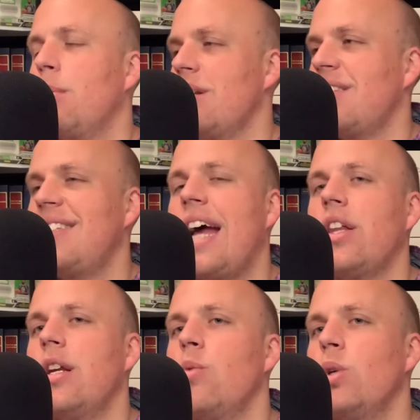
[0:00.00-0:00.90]
to sell
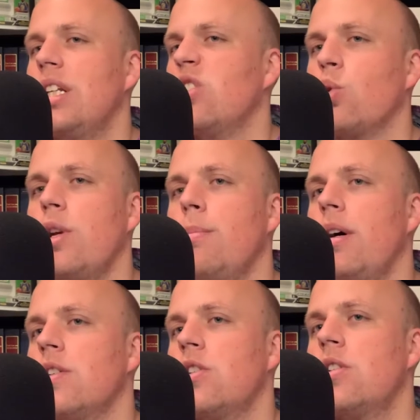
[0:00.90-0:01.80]
it within three
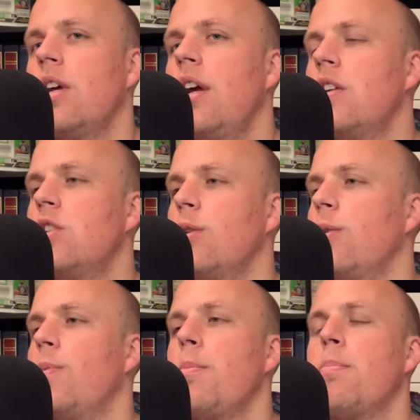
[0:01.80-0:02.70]
months
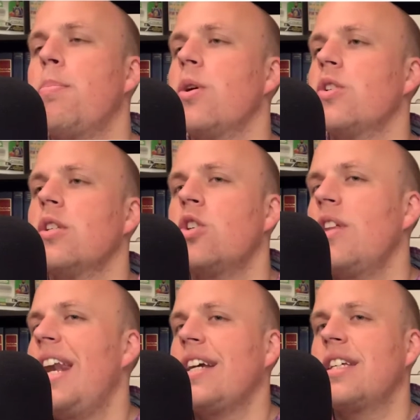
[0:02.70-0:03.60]
to person to
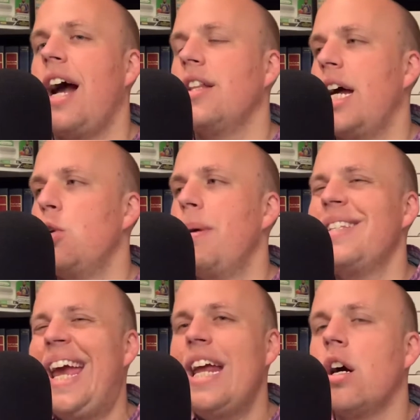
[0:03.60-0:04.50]
the next guy in line who
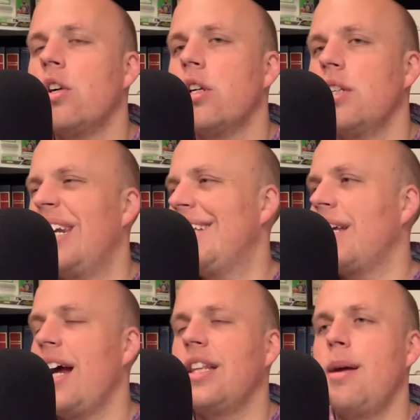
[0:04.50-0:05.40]
pays 800 and the next
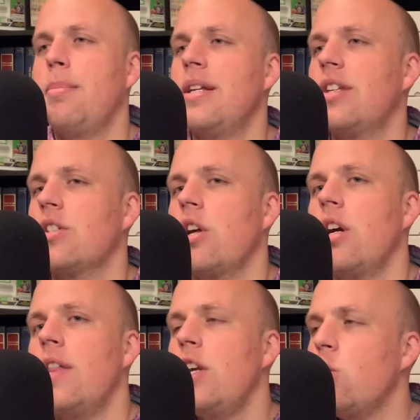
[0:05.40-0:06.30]
guy in line pays 600
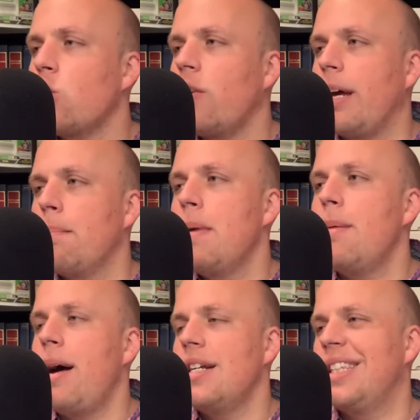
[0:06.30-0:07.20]
and then you sort of like
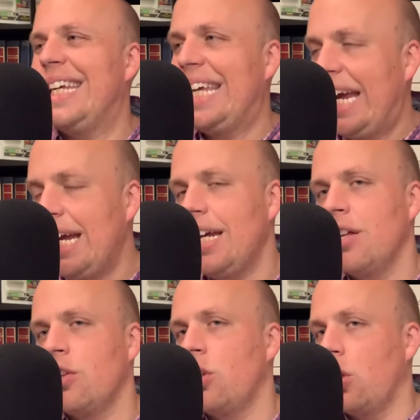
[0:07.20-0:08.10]
minimize the gain
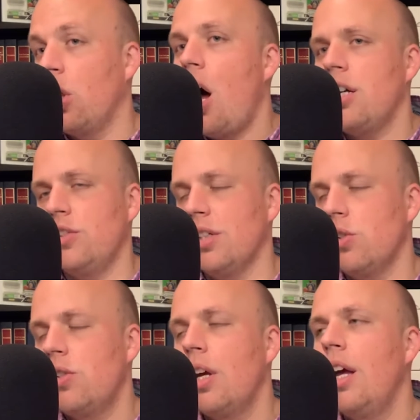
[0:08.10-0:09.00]
the, the losses